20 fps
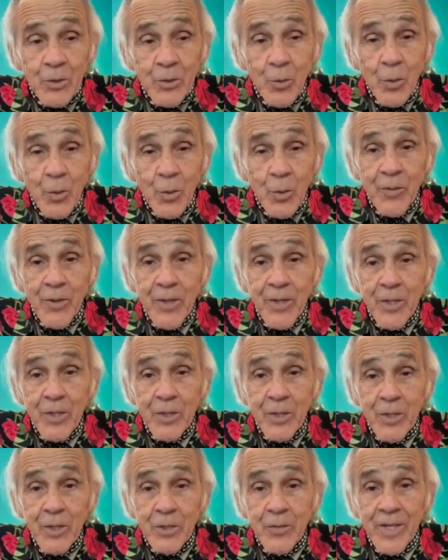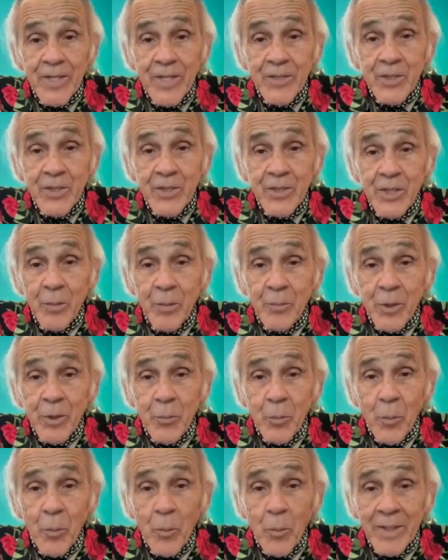So at three years of age, I jumped
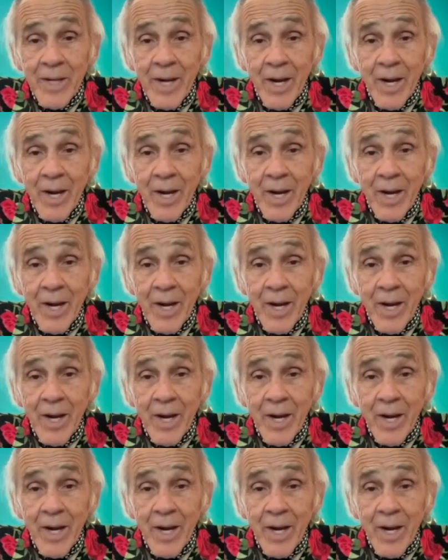up on my